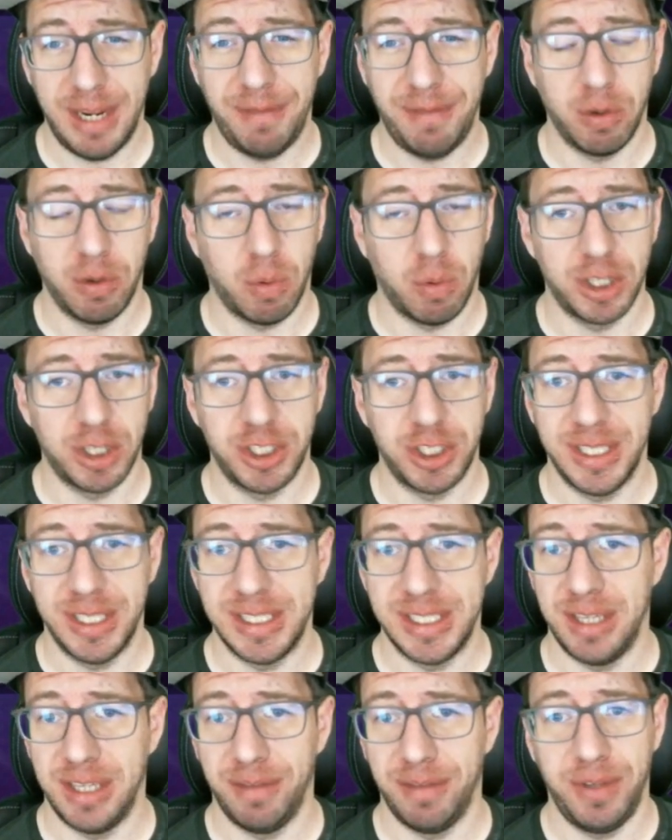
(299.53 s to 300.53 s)
If you're watching
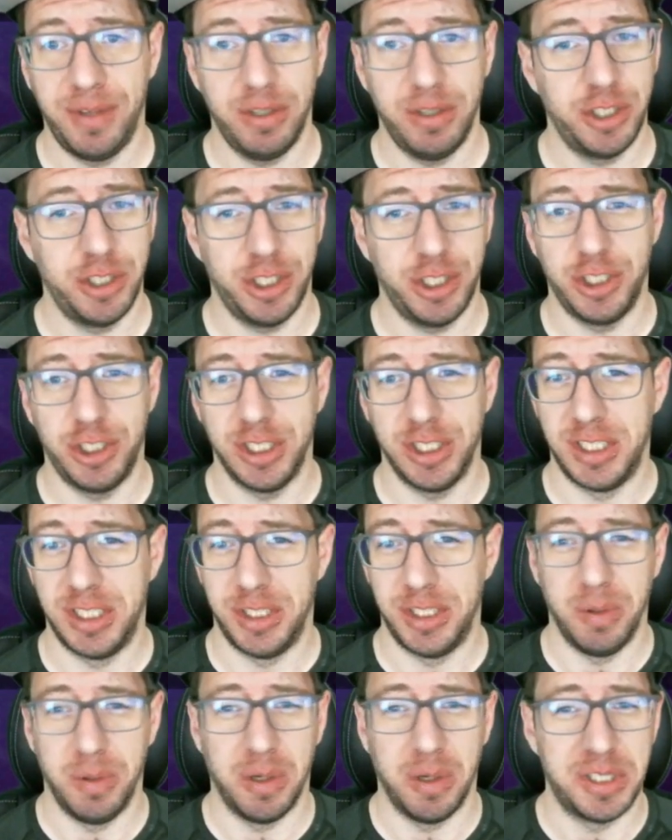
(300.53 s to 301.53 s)
this in the future, just
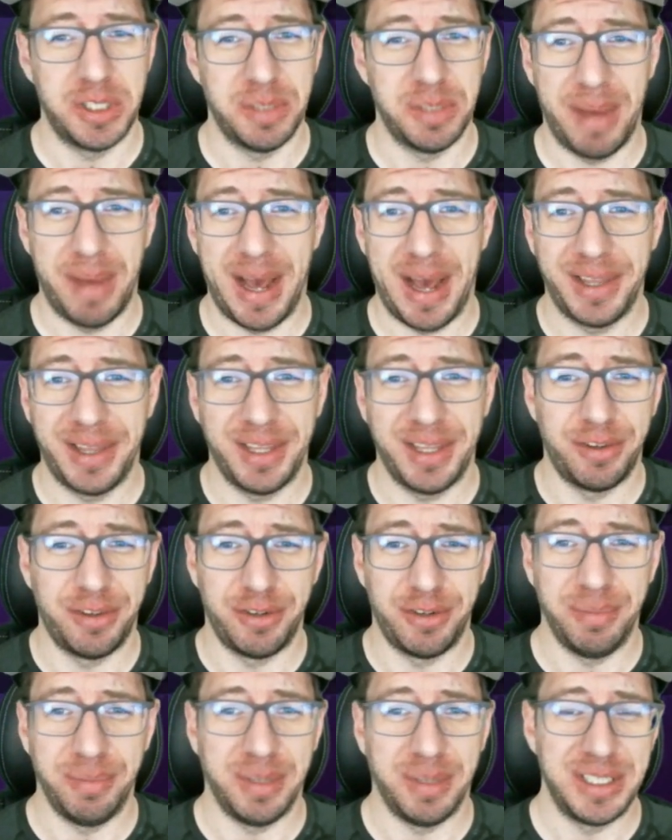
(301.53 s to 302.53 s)
do out some math.
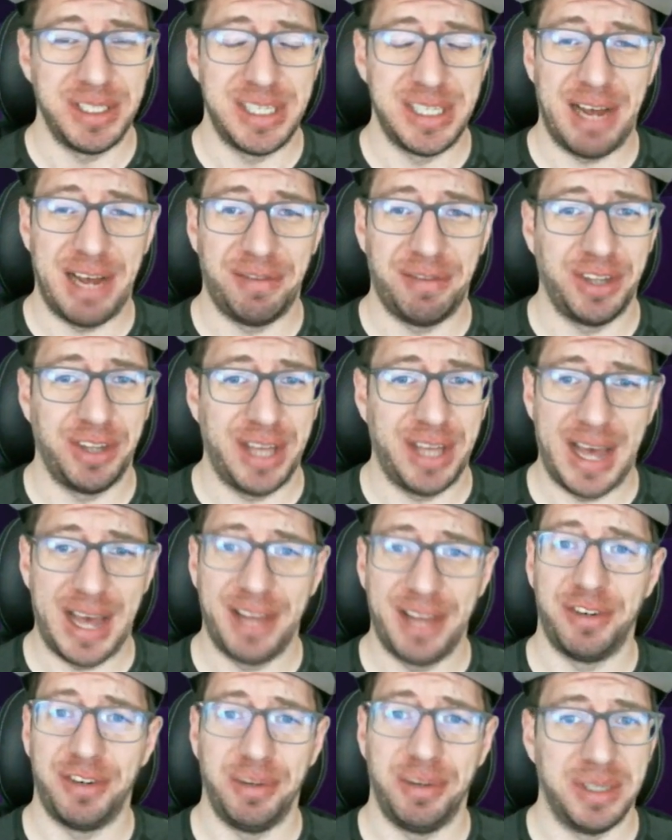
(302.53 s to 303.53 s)
3 months after
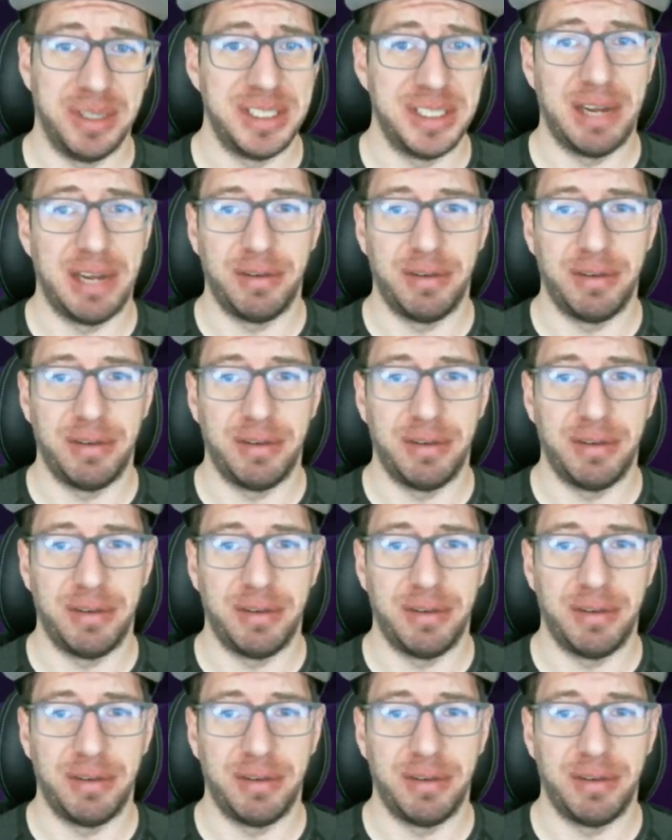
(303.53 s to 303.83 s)
that, 3 months